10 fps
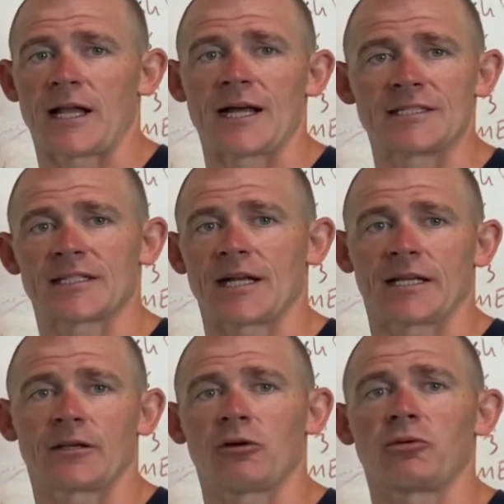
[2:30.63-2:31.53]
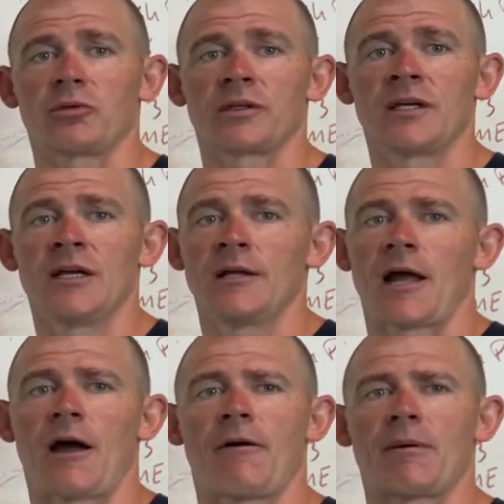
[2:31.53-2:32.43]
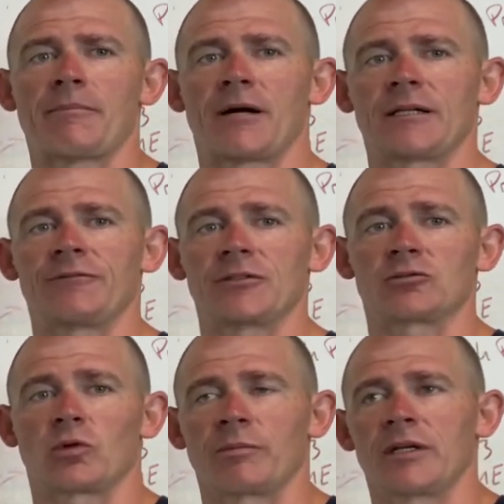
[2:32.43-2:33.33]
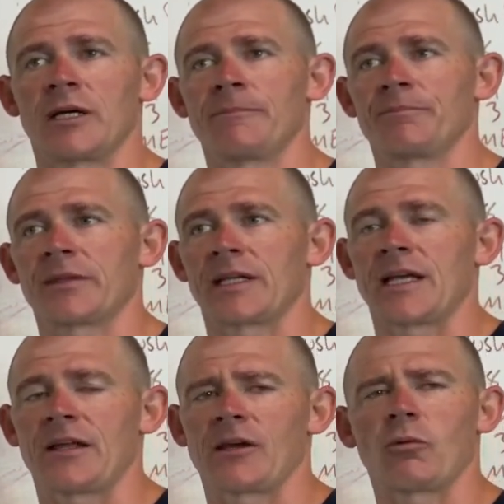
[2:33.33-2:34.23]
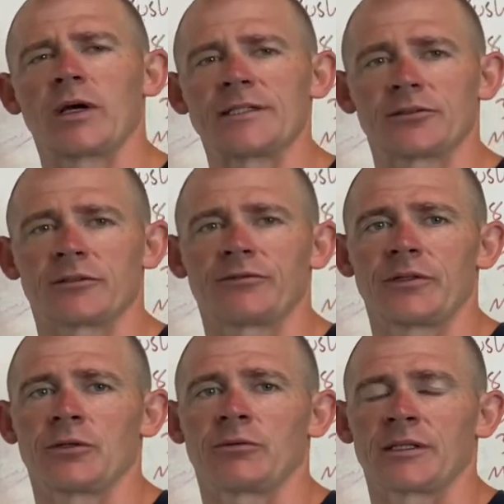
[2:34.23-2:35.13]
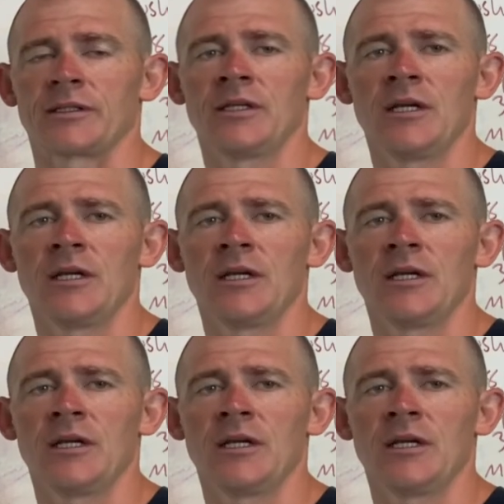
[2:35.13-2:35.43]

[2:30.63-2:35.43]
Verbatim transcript: I just kind of go with how my body feels warming up and how that weight's going to feel when